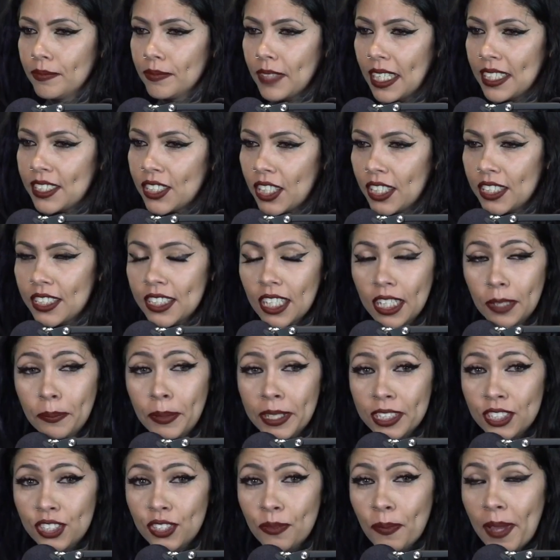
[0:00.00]
started selling
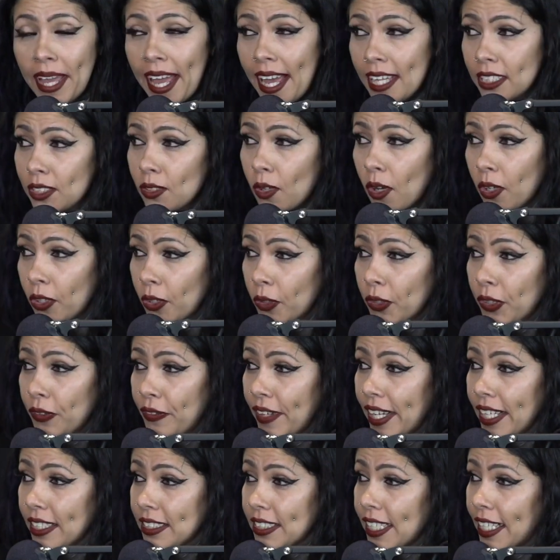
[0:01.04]
pictures of my asshole on
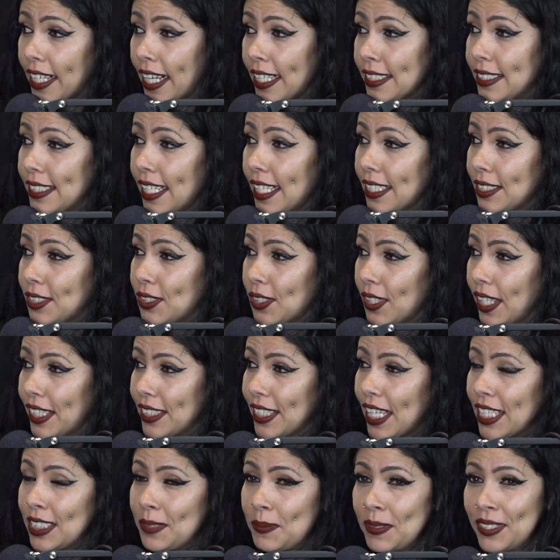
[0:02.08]
OnlyFans, like nice. I said. So like
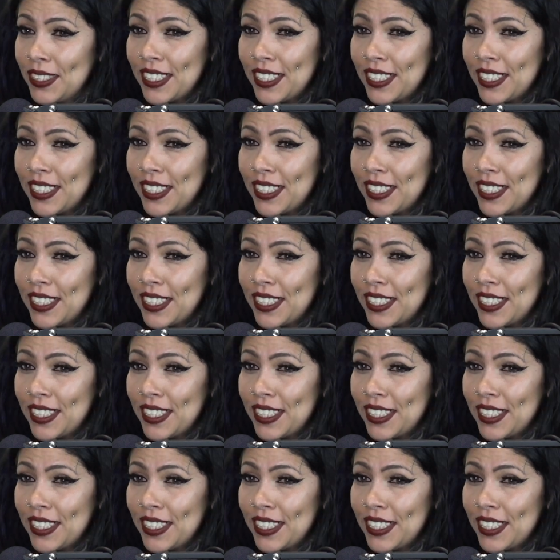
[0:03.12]
that's been